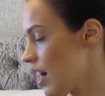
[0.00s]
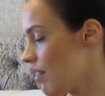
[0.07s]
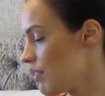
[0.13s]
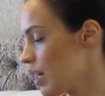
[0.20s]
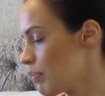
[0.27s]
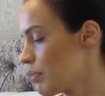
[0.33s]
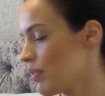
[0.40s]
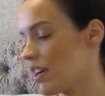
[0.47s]
have
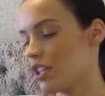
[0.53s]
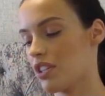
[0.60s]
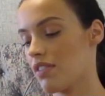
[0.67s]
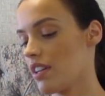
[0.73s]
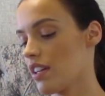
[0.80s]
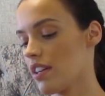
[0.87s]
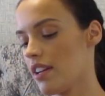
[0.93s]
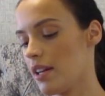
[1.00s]
nappy rash or
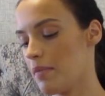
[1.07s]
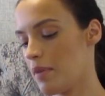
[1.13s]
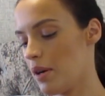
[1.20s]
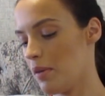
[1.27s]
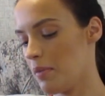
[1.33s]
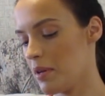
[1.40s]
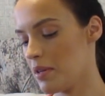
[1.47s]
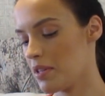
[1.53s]
anything at the
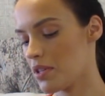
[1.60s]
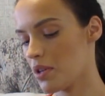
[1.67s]
moment,